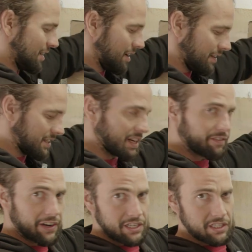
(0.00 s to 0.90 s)
to all the
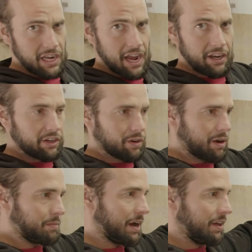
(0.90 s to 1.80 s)
stuff. I just got goo
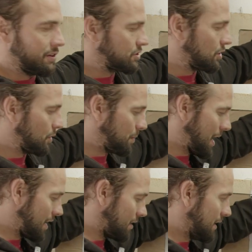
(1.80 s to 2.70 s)
on my other solar
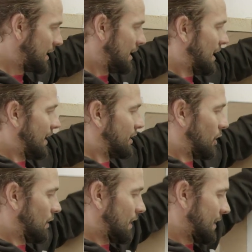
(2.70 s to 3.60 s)
panel. And the
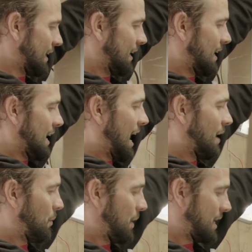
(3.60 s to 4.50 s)
only thing
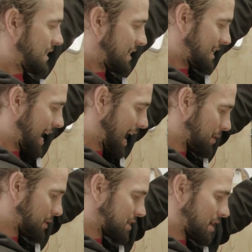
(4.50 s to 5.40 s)
I wish this
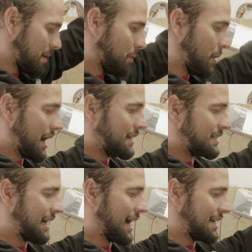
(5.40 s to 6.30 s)
had was some way
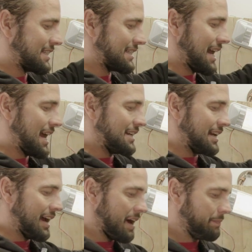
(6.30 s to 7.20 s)
to kind of stand
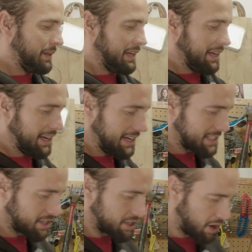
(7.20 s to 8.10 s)
it up. It
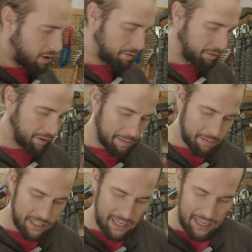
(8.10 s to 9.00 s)
is so
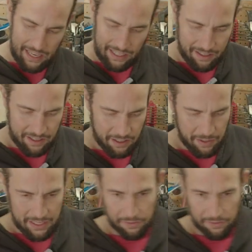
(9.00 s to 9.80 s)
flimsy, it can just be